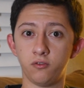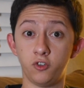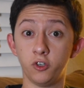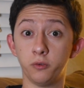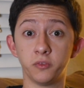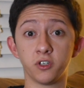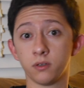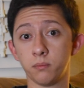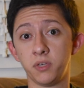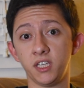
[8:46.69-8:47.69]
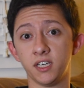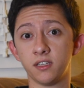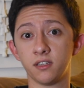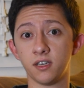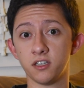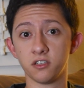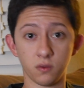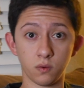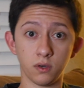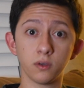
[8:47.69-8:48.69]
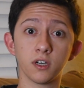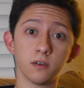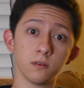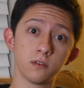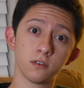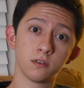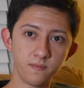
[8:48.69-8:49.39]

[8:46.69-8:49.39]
doomed to repeat it, as the quote goes.